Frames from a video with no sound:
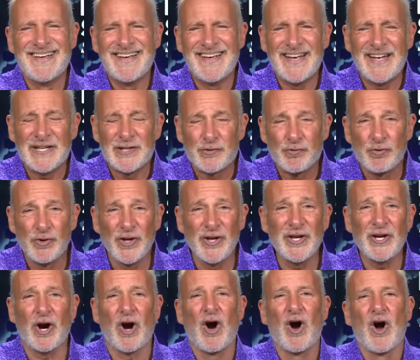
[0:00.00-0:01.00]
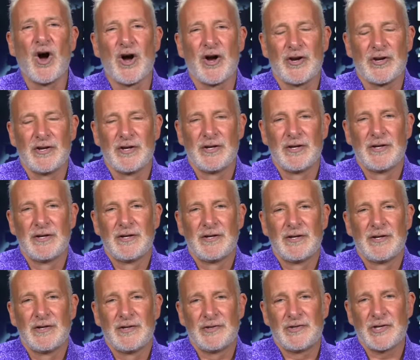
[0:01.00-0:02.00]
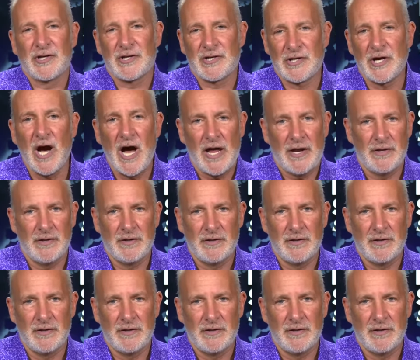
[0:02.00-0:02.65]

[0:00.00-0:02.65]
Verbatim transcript: It's really hard to cut